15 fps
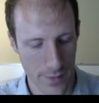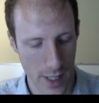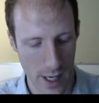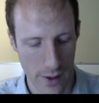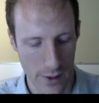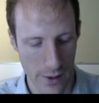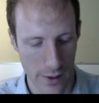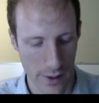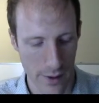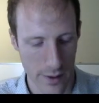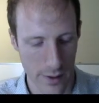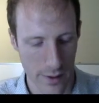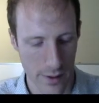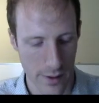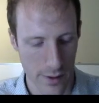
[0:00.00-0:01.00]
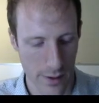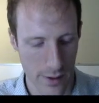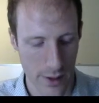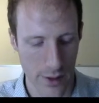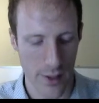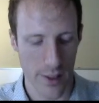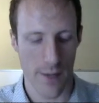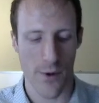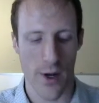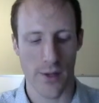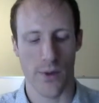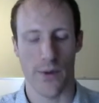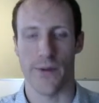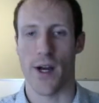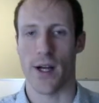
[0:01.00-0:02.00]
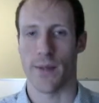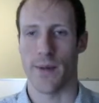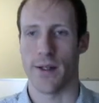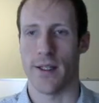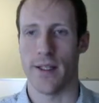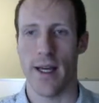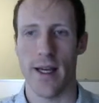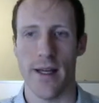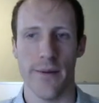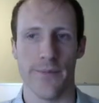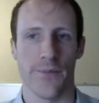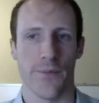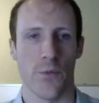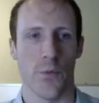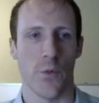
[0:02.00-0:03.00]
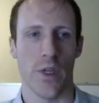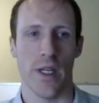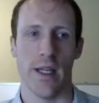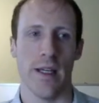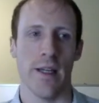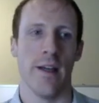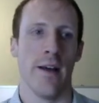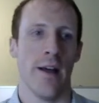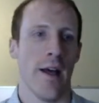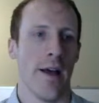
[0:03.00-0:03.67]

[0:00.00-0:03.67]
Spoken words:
So to summarize what we've talked about today, we